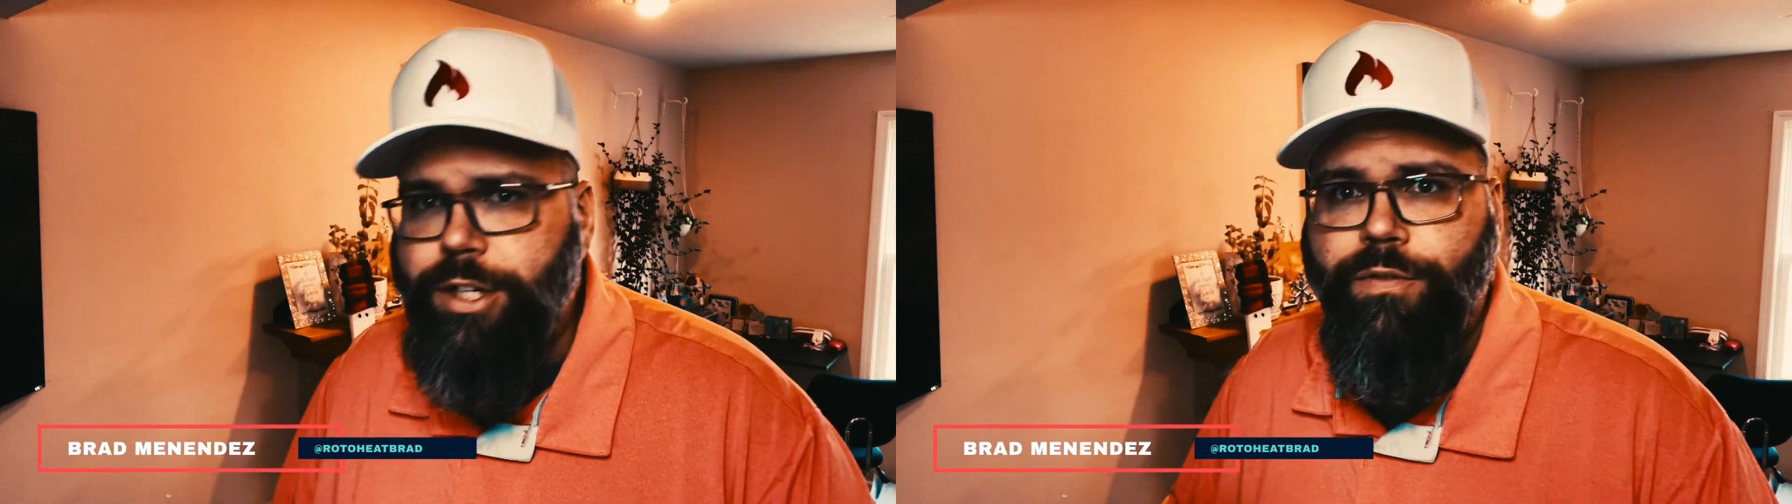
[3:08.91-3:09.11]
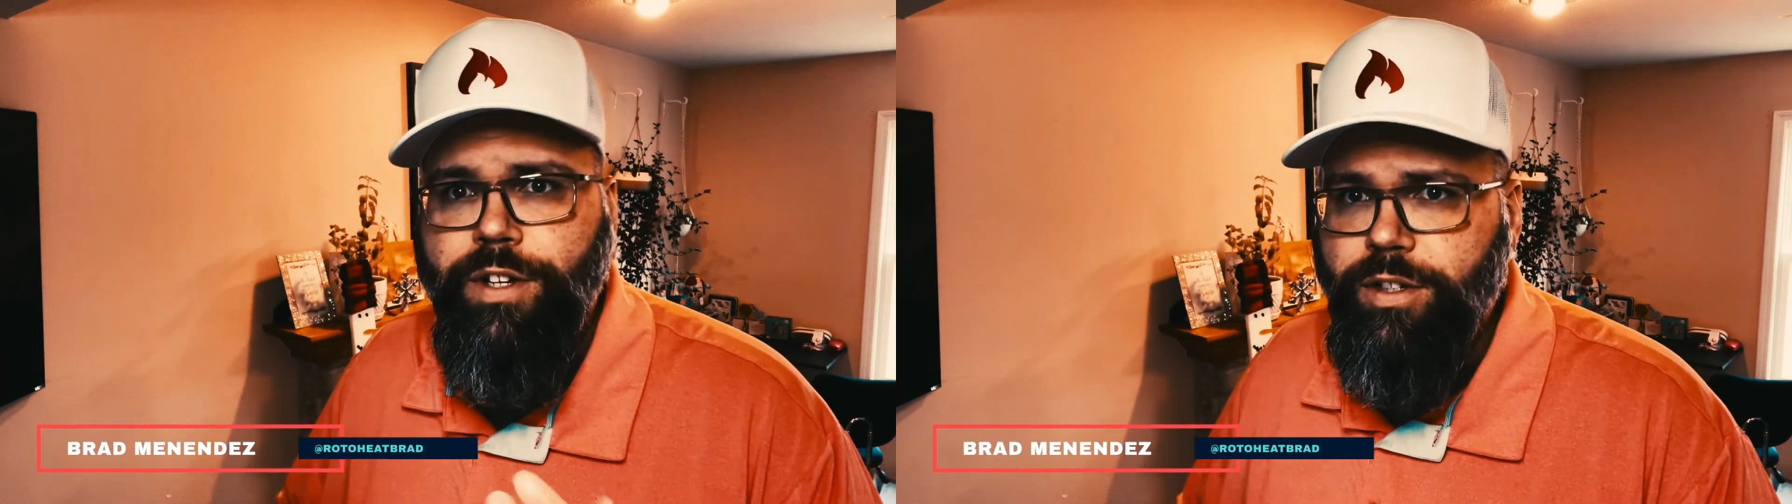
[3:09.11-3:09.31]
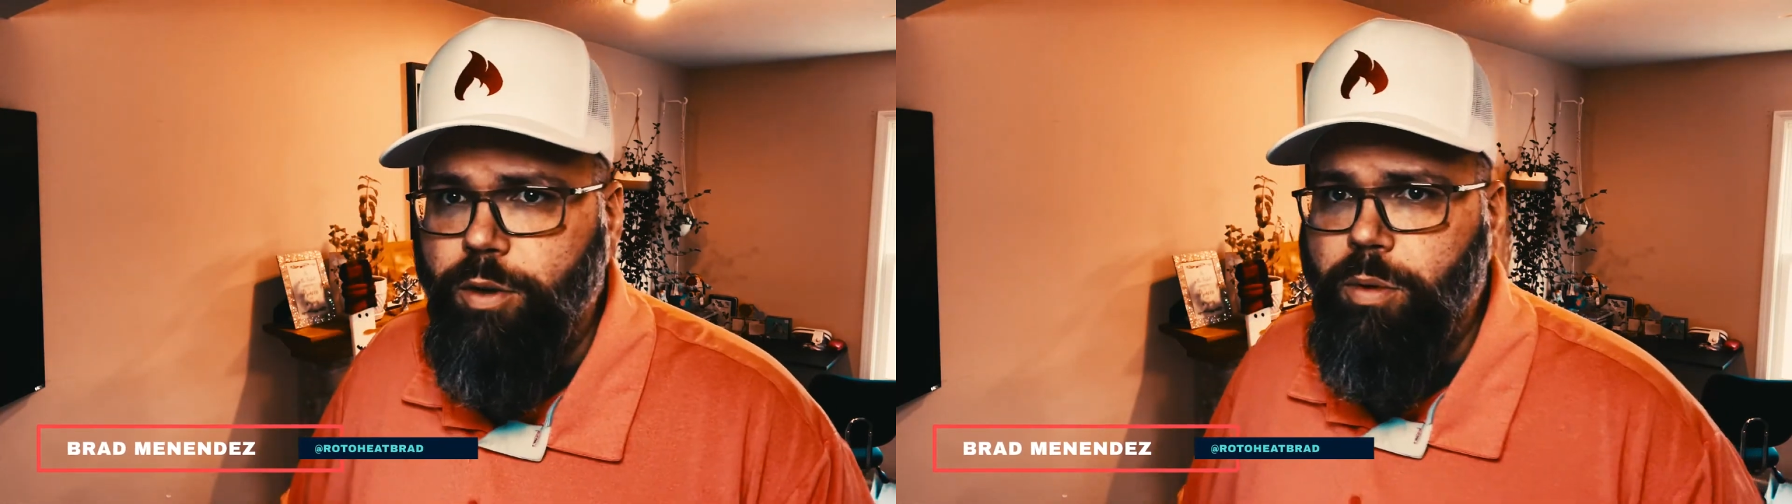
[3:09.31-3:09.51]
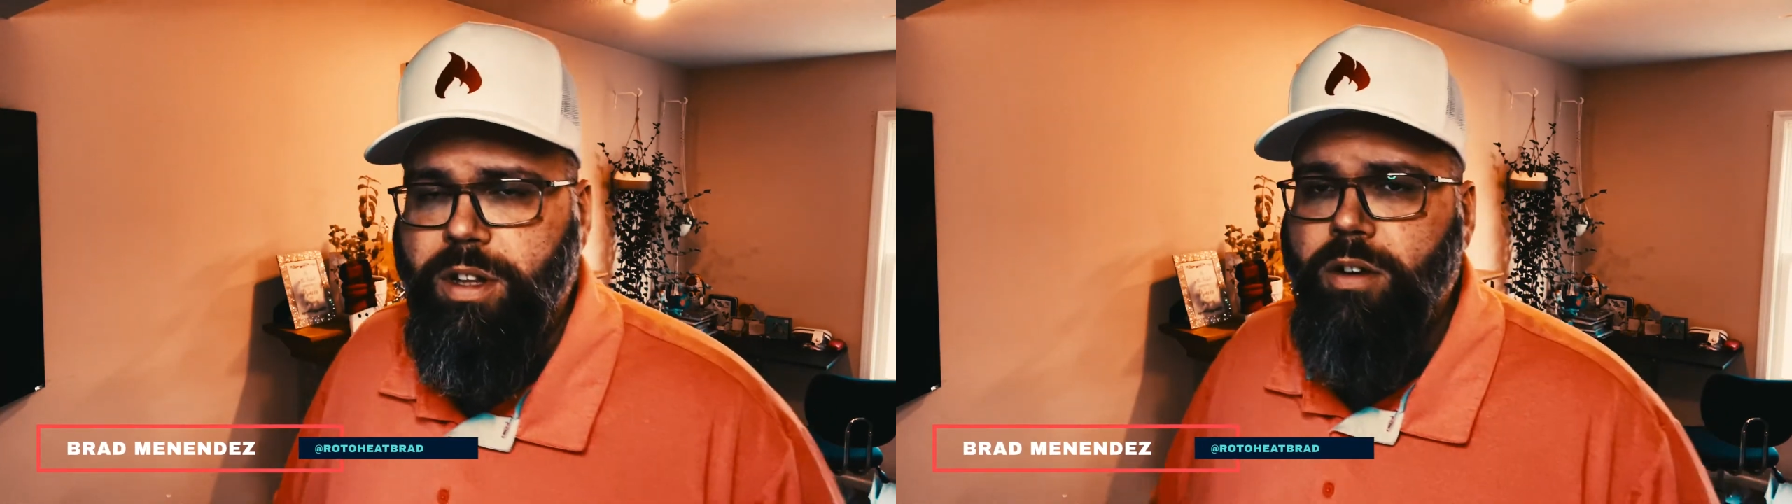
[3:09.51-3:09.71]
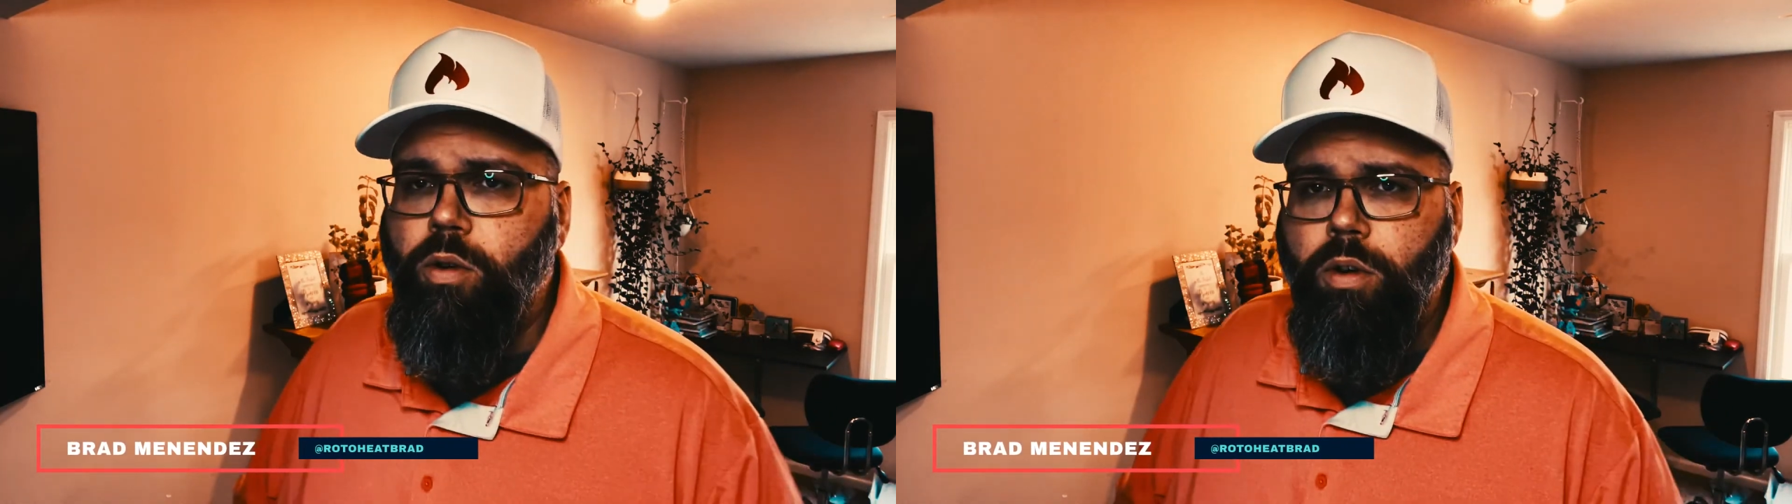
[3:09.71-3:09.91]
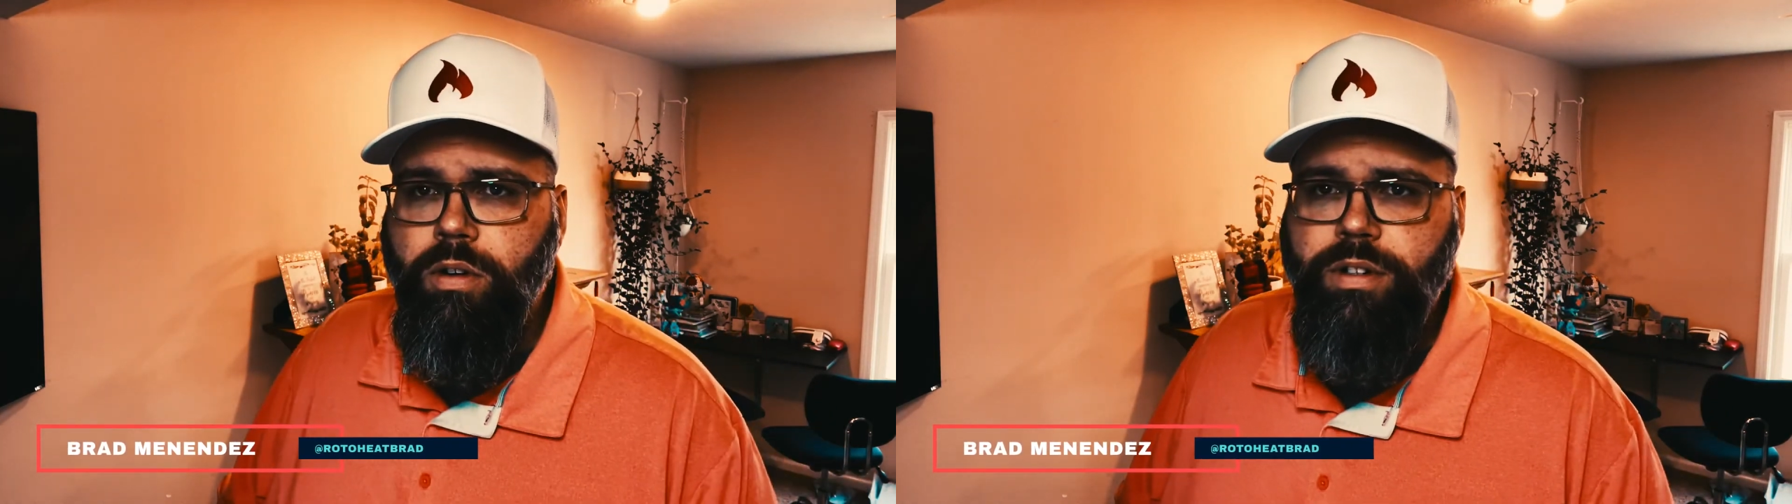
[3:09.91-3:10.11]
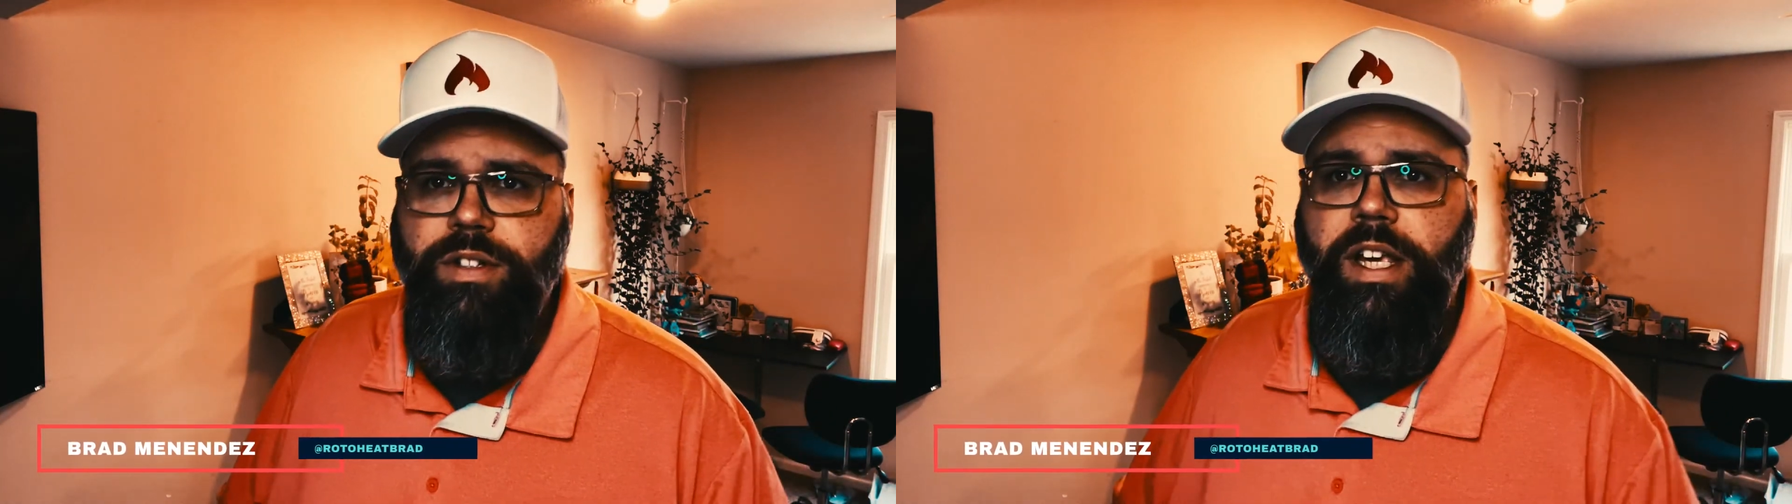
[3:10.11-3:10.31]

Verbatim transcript: physical with the corners,